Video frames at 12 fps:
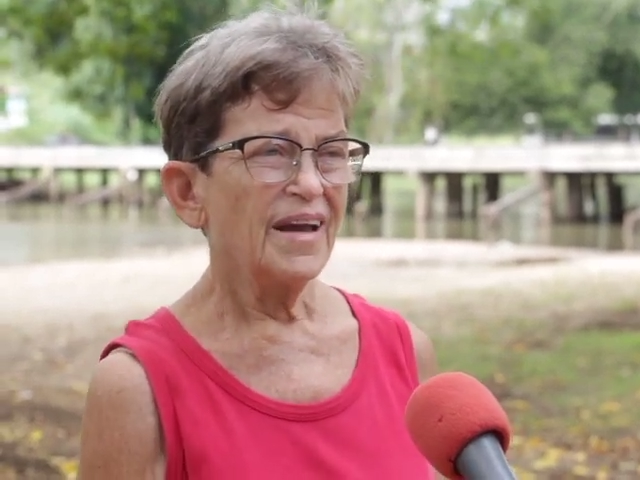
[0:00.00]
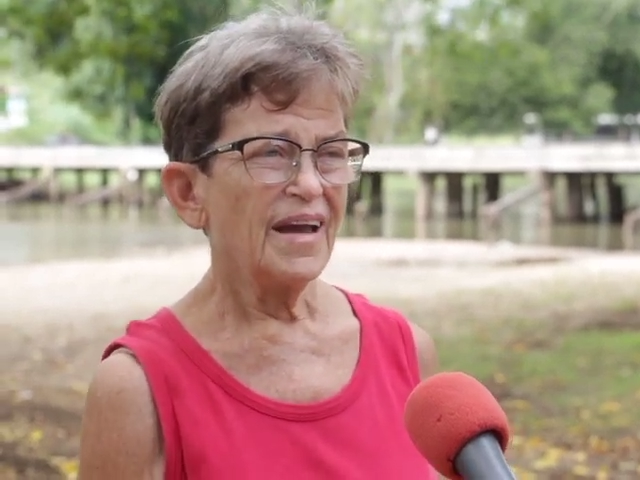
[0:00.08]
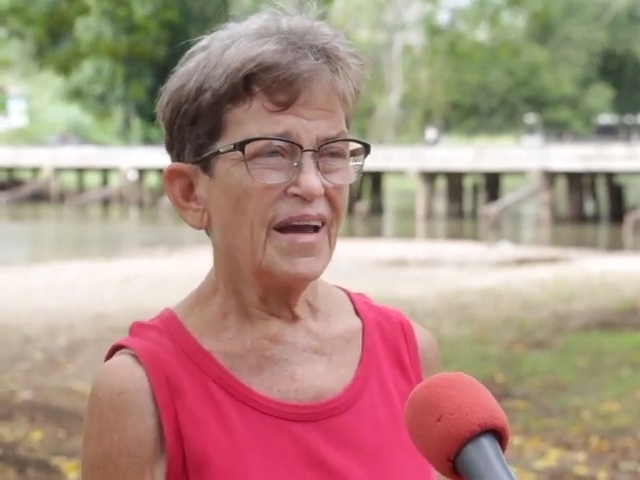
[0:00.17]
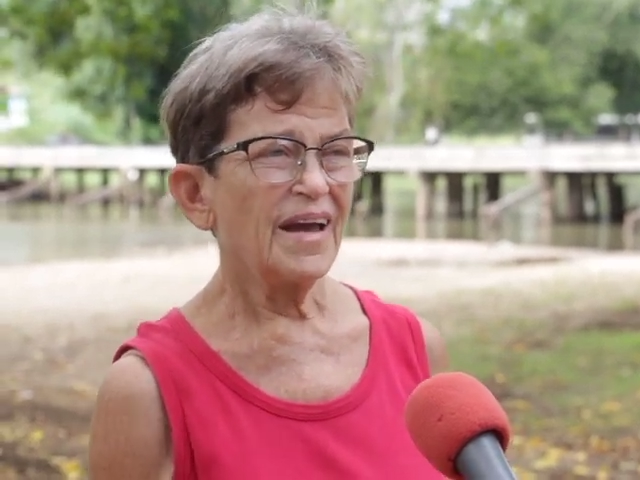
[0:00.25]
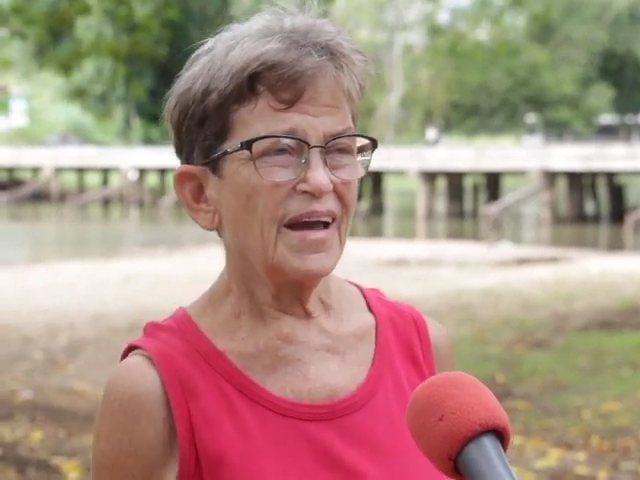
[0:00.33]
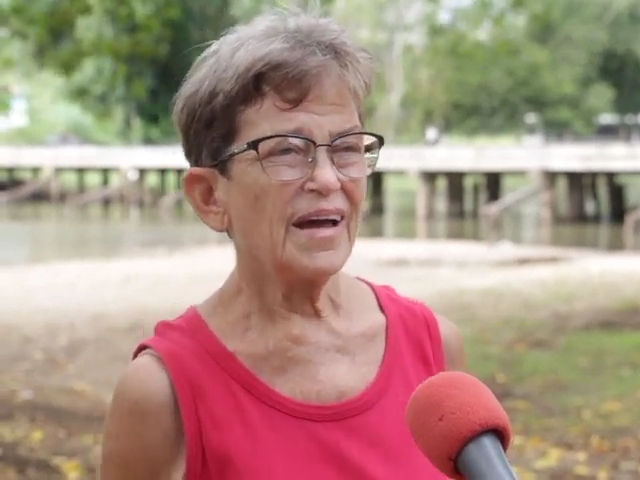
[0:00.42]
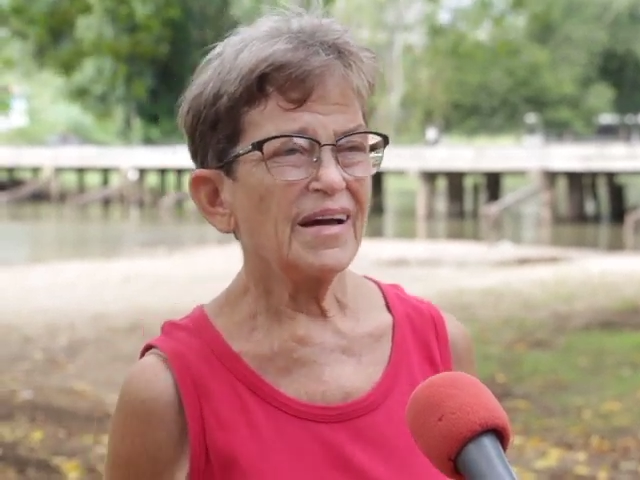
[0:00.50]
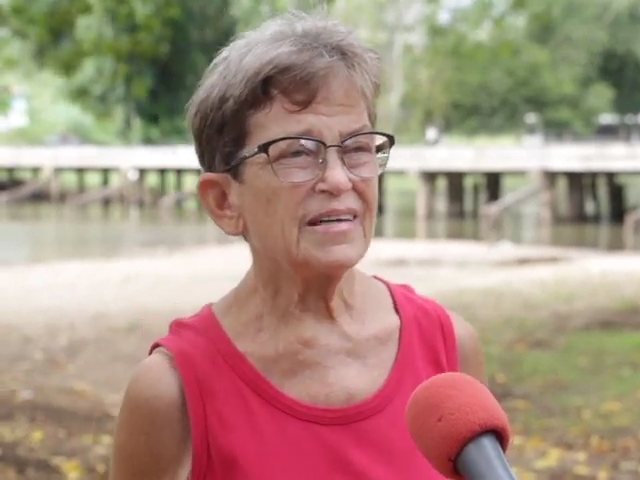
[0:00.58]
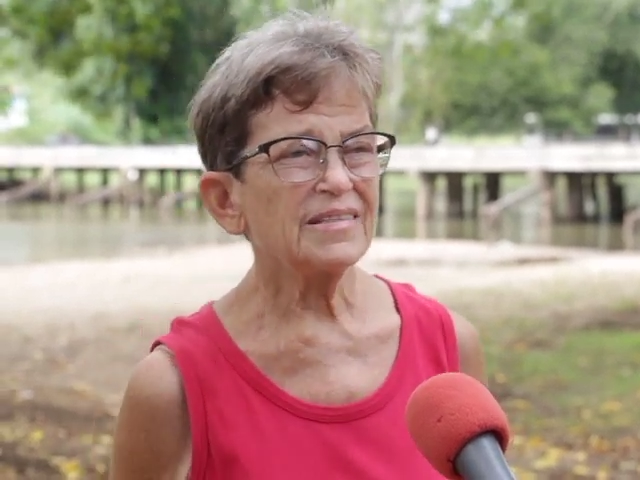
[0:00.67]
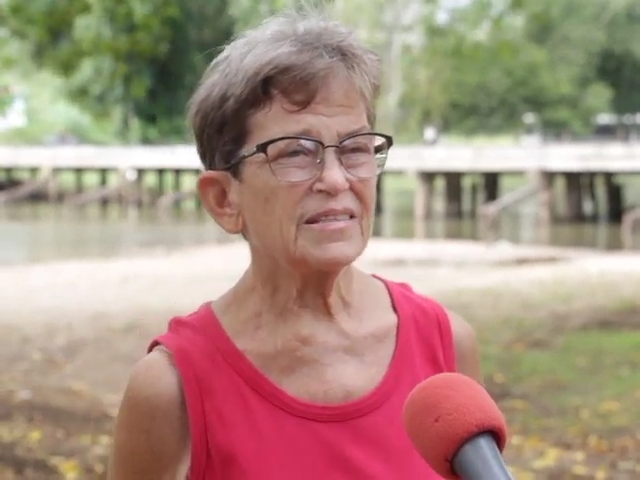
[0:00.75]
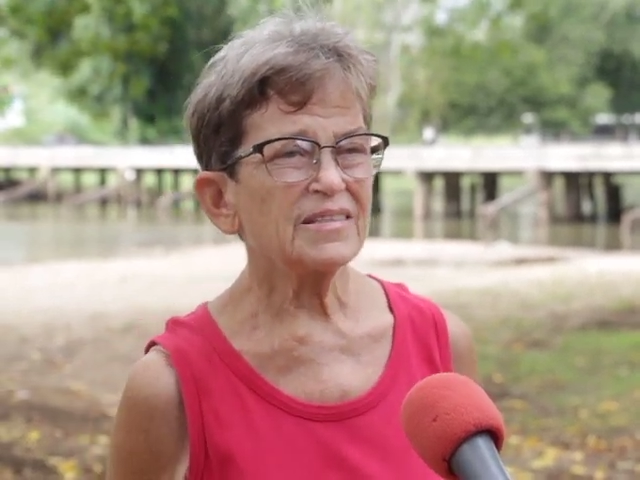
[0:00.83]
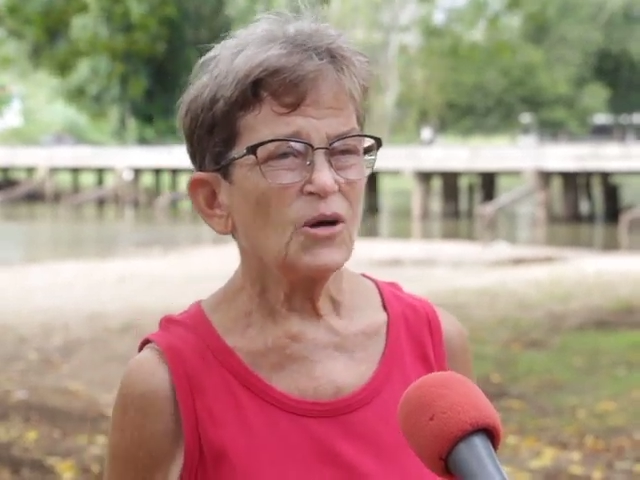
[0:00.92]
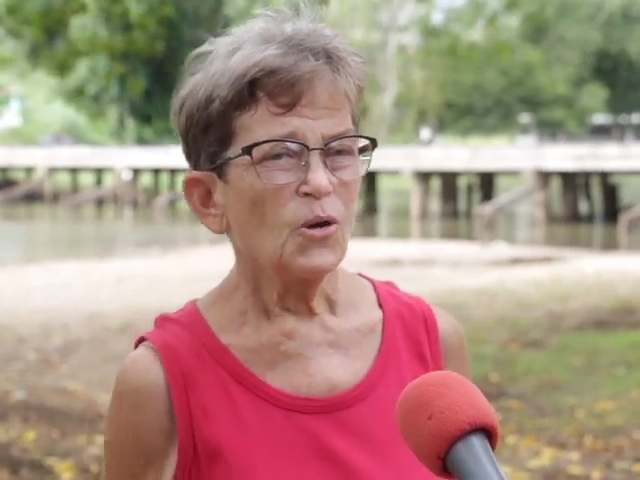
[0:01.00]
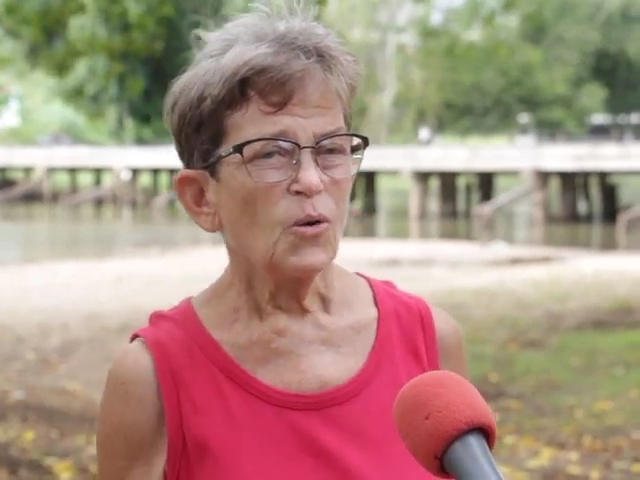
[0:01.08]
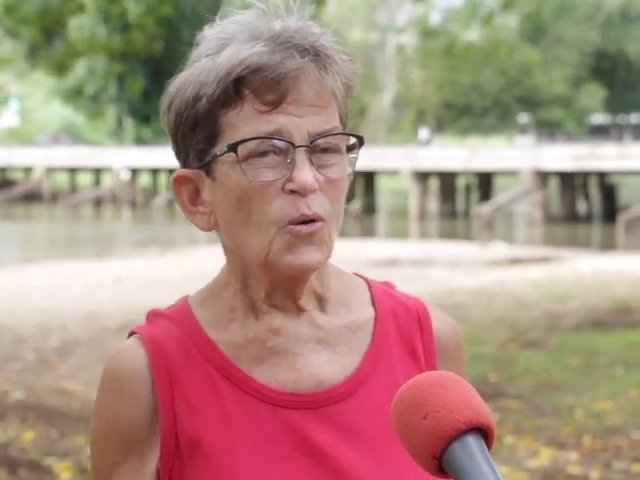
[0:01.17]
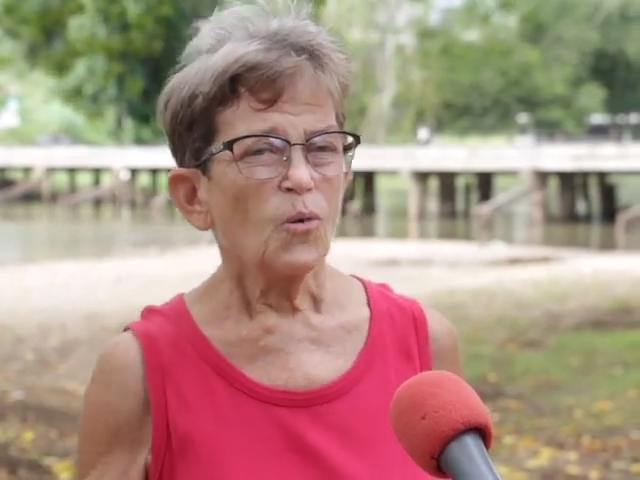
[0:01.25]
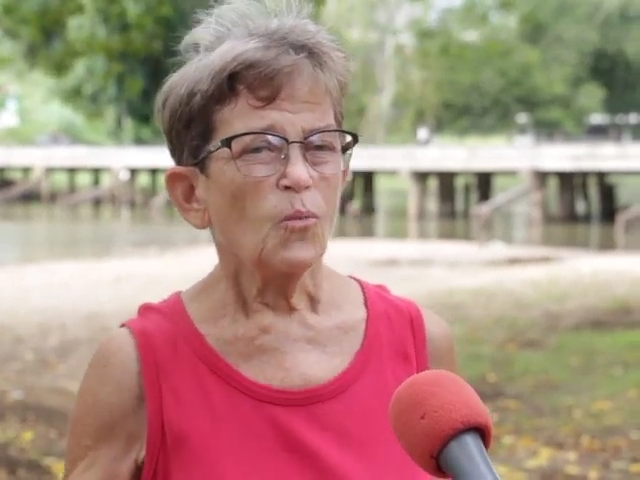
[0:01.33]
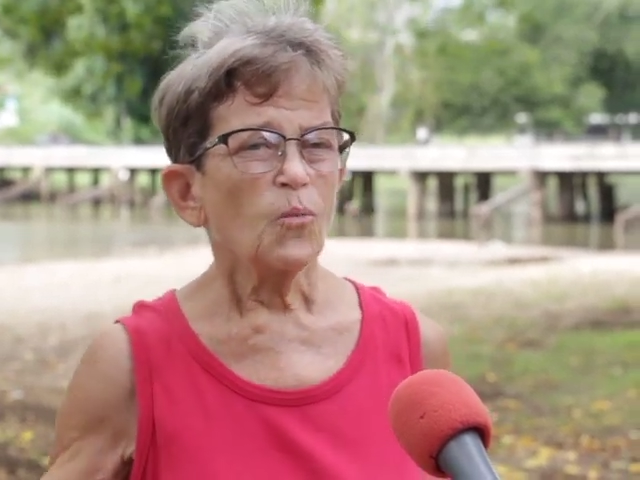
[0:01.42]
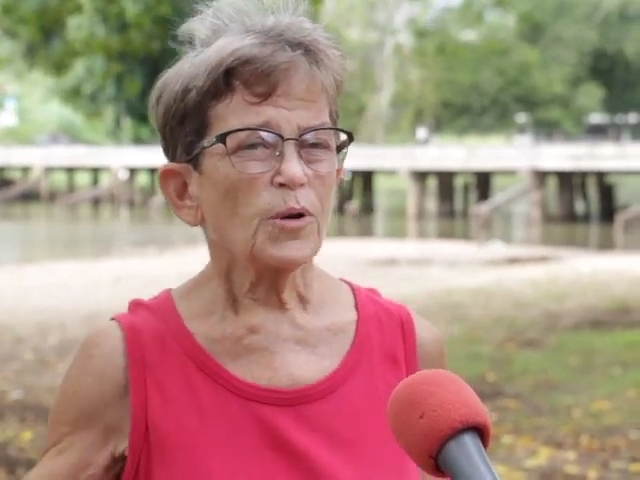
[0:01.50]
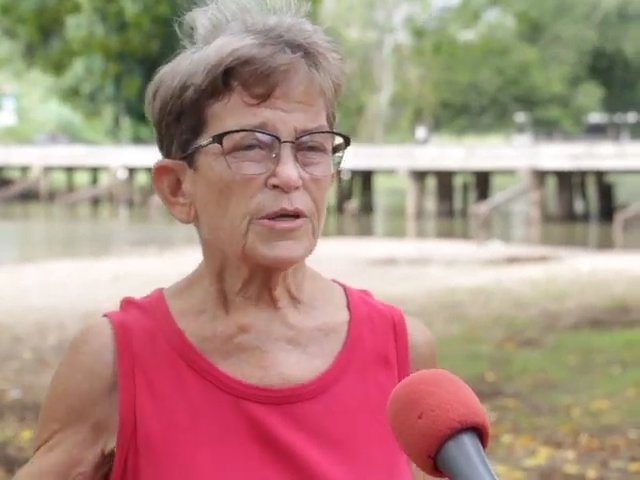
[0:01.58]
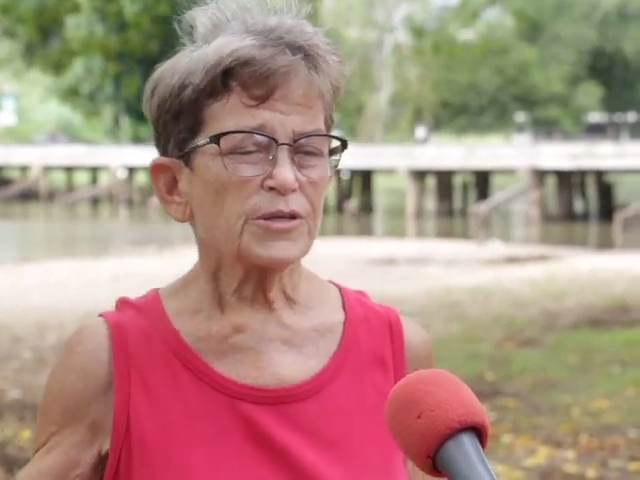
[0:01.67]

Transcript: And we're